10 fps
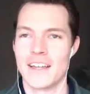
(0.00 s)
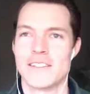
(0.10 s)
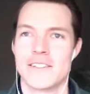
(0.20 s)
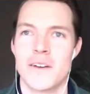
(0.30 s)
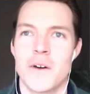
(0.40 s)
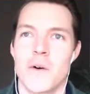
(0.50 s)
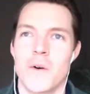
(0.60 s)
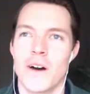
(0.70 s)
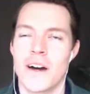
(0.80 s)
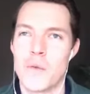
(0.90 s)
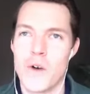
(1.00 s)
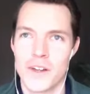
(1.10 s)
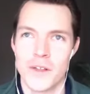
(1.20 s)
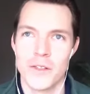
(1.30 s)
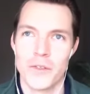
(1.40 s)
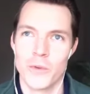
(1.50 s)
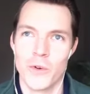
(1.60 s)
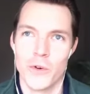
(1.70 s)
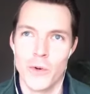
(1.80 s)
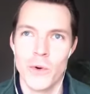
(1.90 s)
so i'll walk you
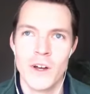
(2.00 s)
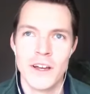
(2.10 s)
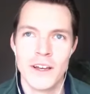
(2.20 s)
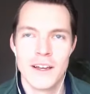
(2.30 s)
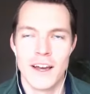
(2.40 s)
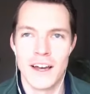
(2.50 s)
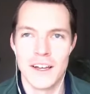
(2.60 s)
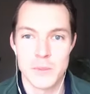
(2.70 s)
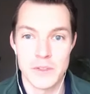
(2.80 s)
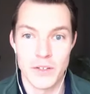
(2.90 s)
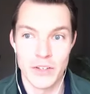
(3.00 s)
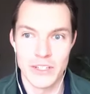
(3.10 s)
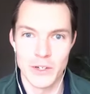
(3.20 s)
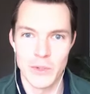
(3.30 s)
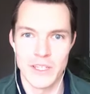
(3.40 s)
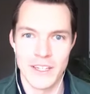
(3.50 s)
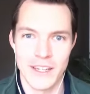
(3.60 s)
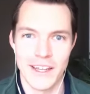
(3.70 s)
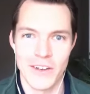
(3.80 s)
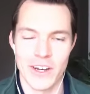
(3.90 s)
through a uh, specific deal we did
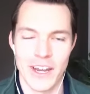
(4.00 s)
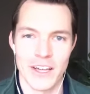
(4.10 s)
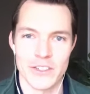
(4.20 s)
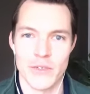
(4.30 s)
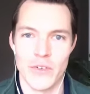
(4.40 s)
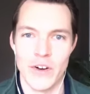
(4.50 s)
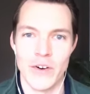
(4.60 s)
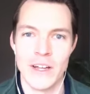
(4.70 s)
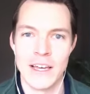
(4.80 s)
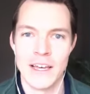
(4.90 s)
here in nashville